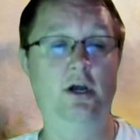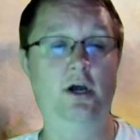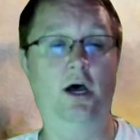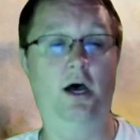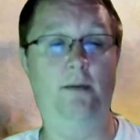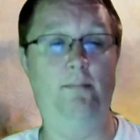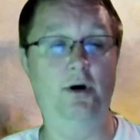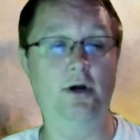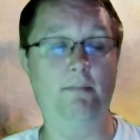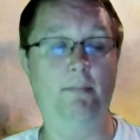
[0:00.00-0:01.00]
uh,
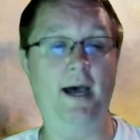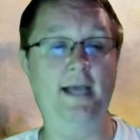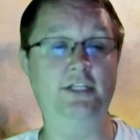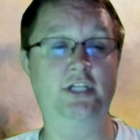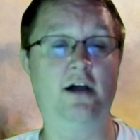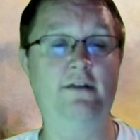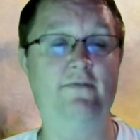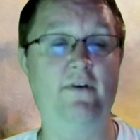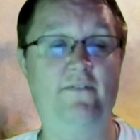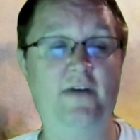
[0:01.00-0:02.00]
book by Jean
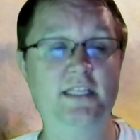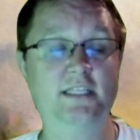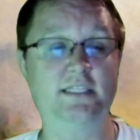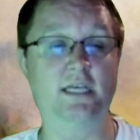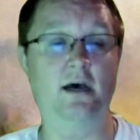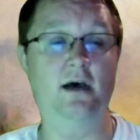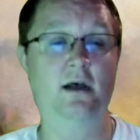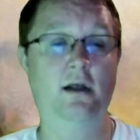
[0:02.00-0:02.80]
Vivenza